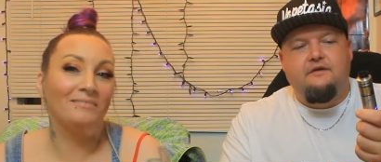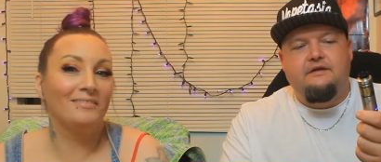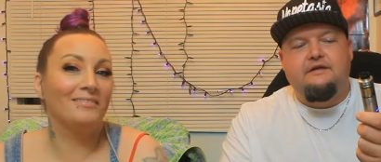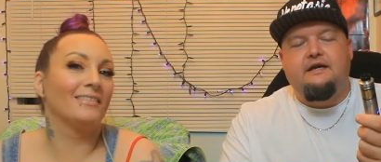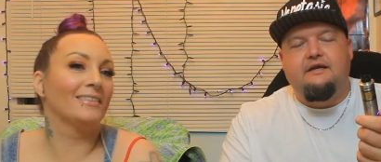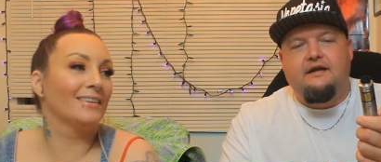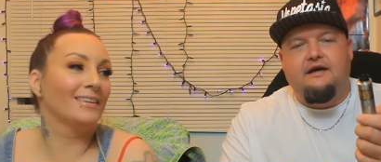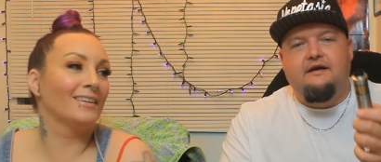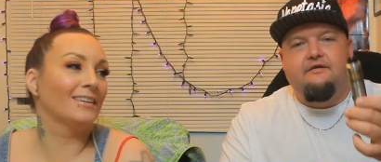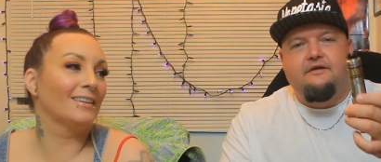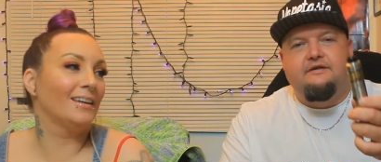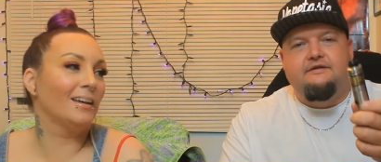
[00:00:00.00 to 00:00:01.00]
Speaker 1: taken that
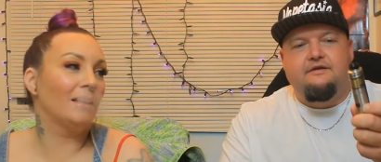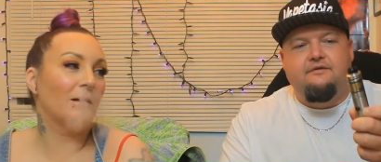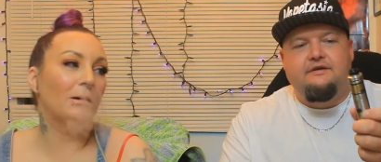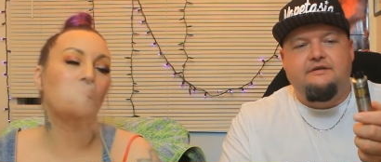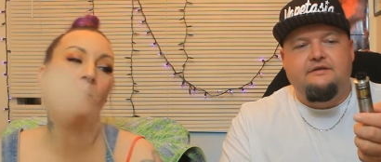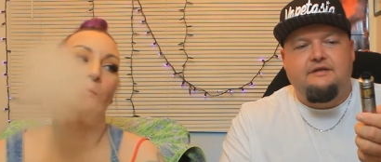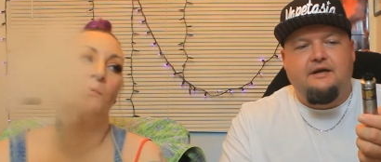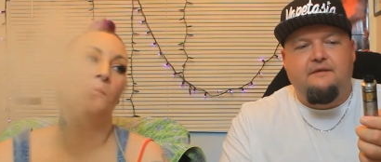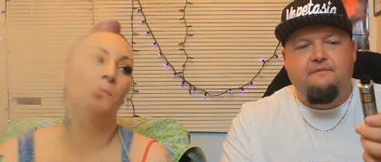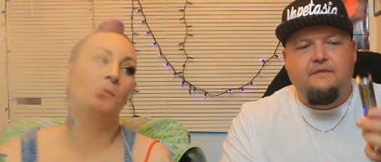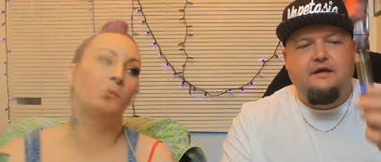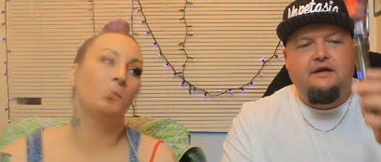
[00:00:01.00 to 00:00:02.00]
under consideration this
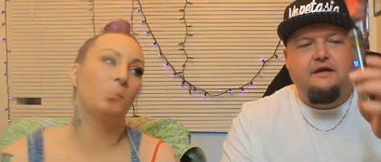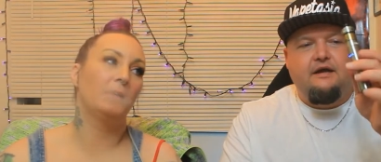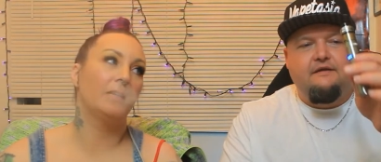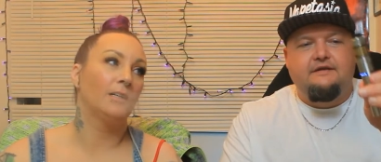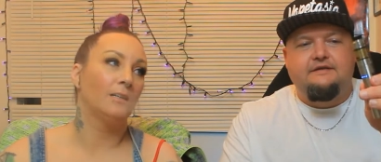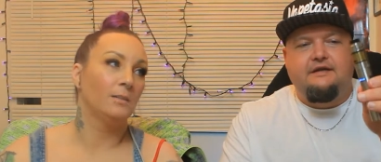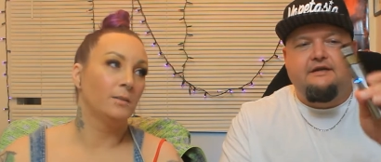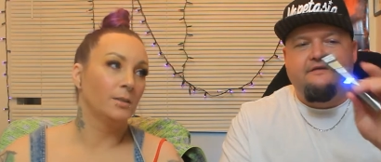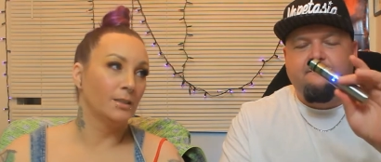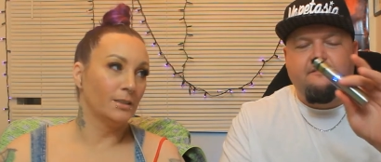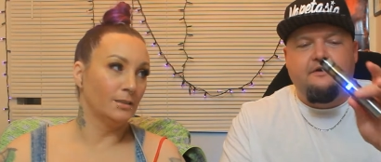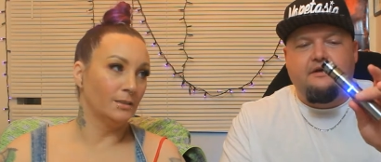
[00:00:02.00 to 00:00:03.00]
time. And this thing is
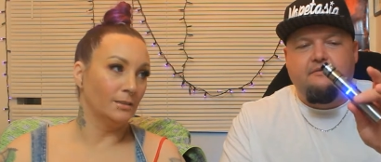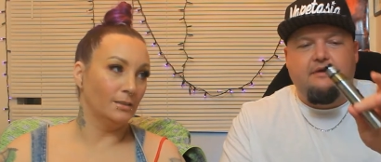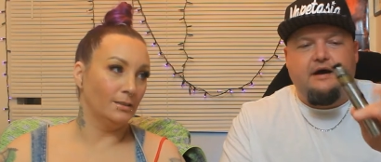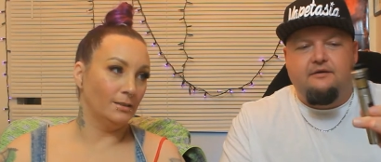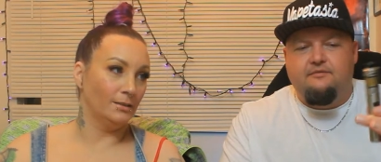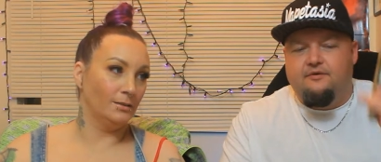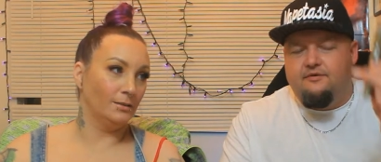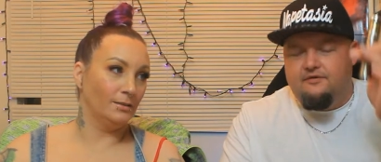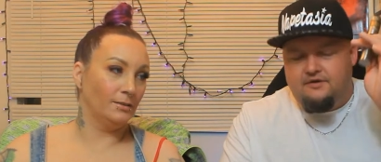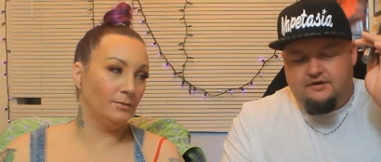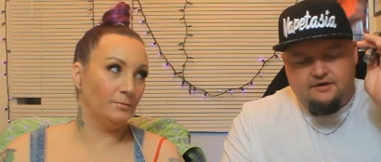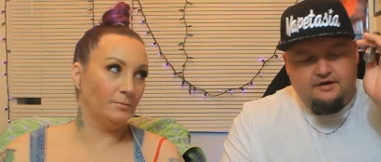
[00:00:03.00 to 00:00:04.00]
fully compatible.
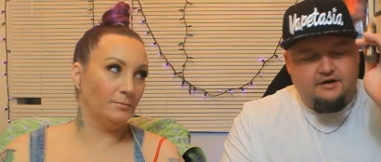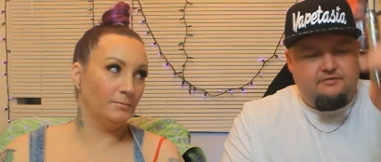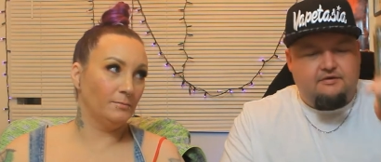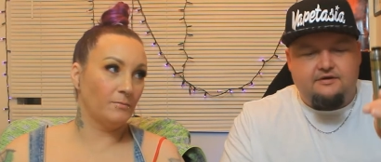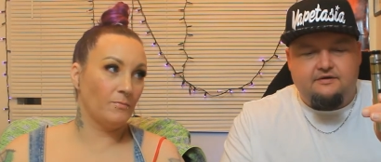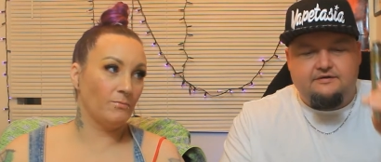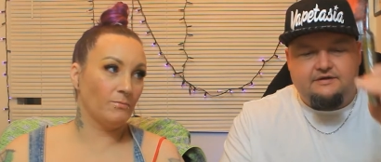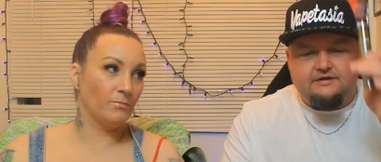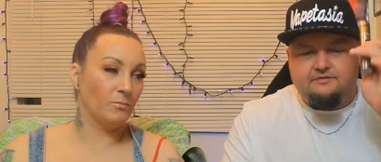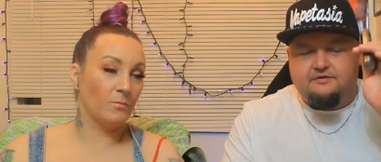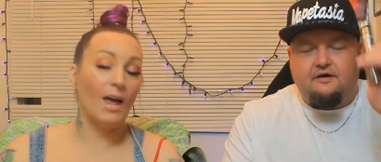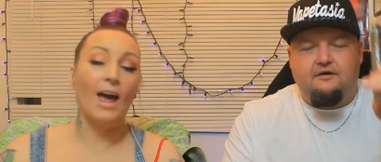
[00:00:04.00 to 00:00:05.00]
You're gonna be able to use this
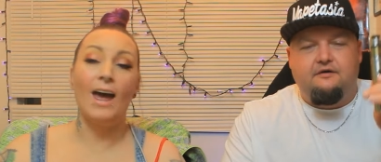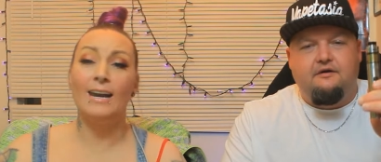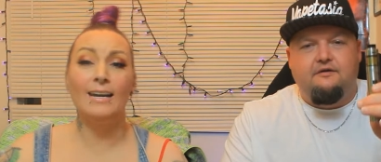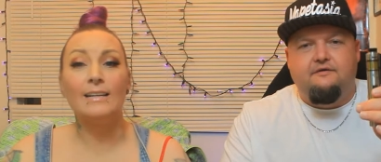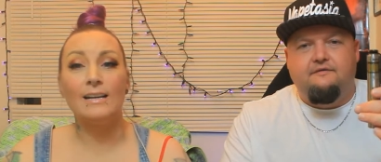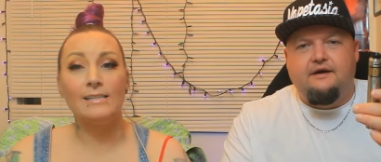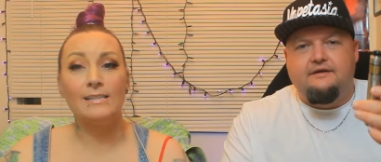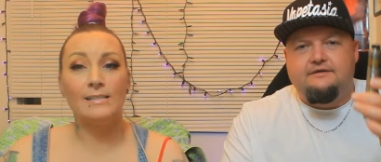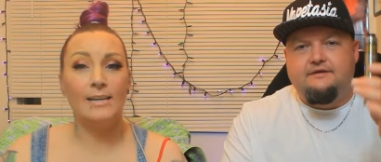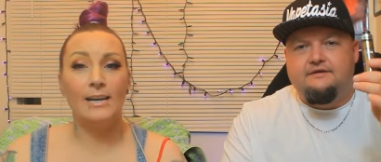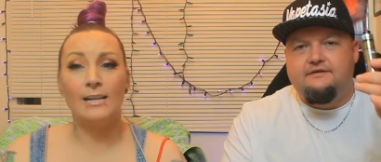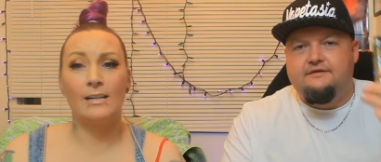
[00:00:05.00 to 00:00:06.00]
with all your and other devices. And it
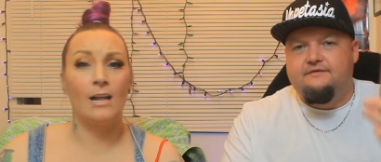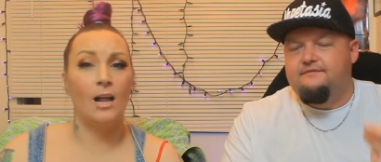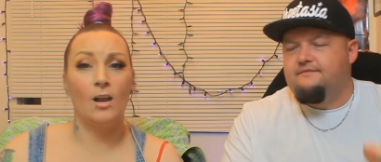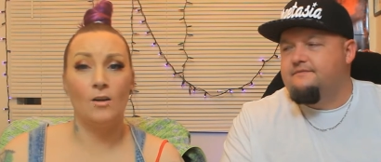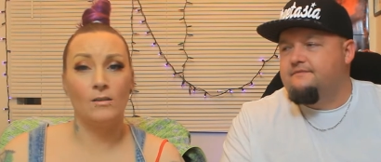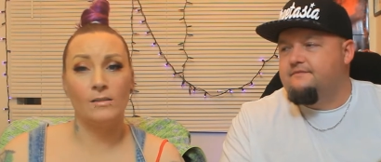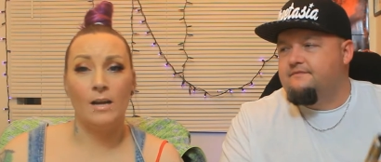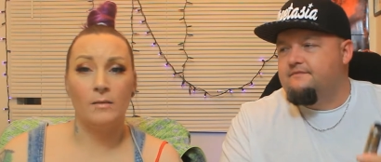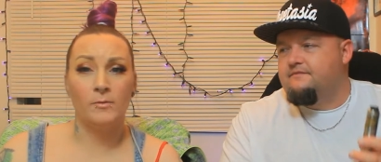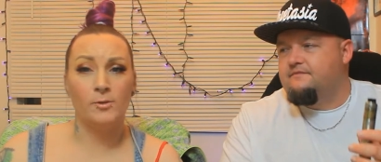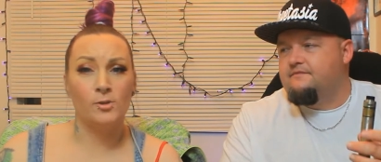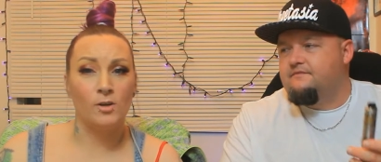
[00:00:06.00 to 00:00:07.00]
doesn't
Speaker 2: take a long
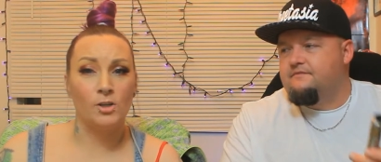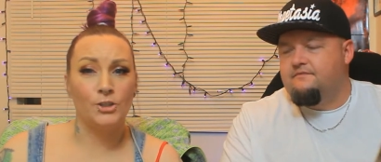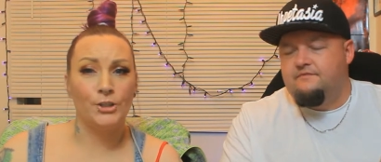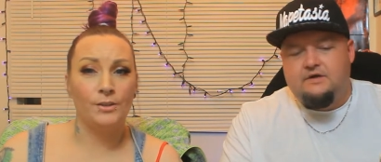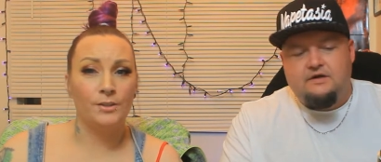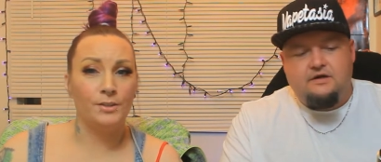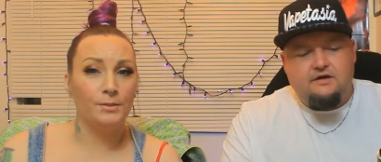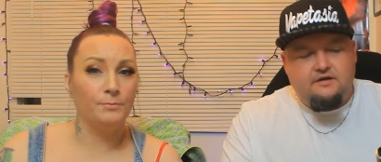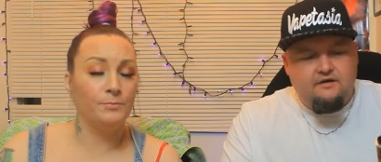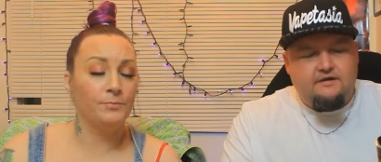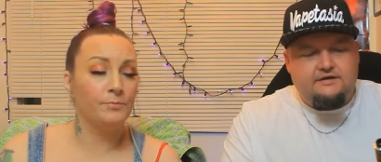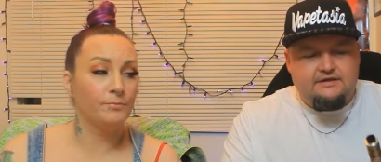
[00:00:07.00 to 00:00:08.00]
time to charge either.
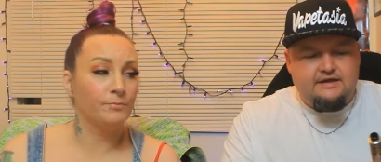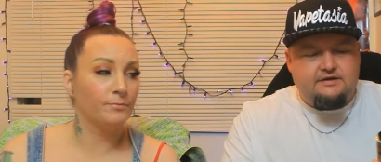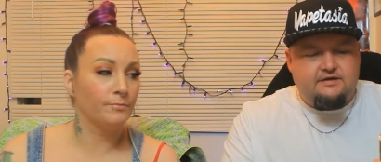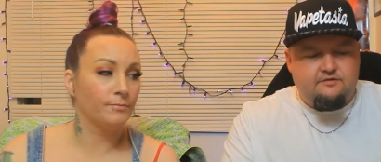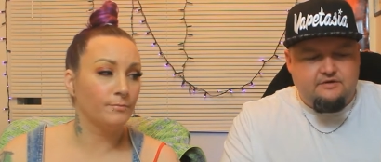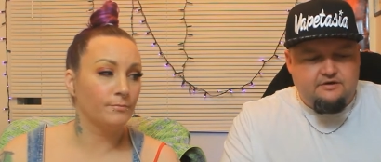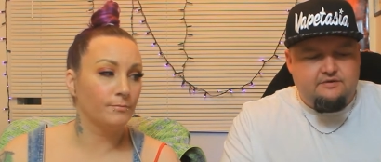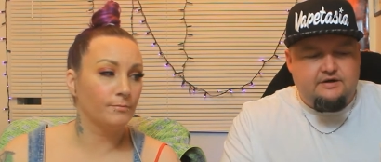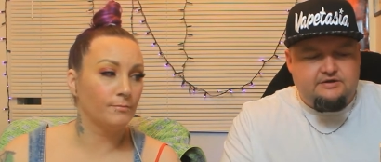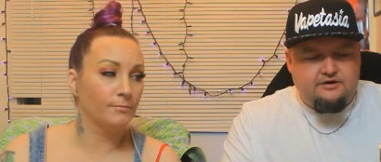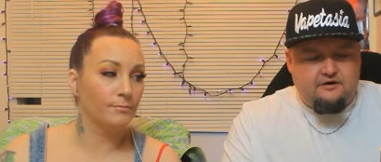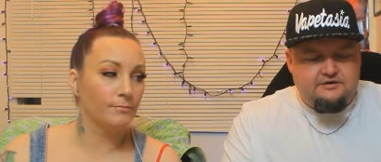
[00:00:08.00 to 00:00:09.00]
No,
Speaker 1: this is actually really quick
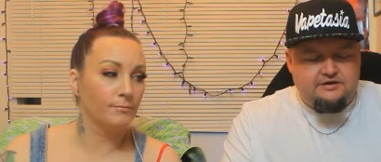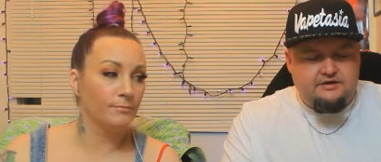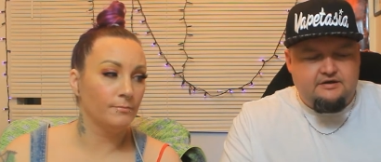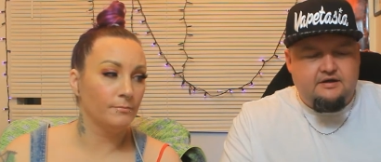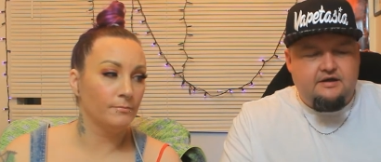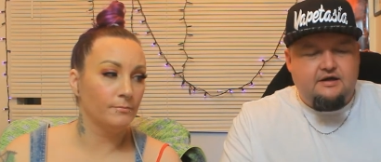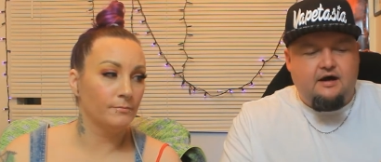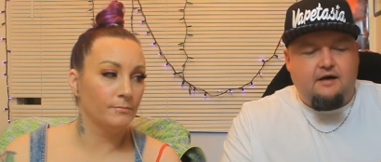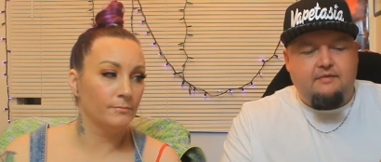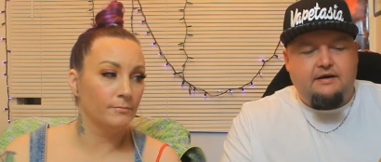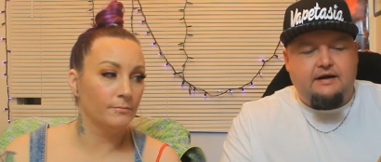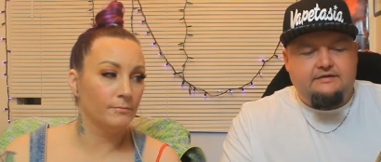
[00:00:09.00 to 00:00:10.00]
charging. Um, it does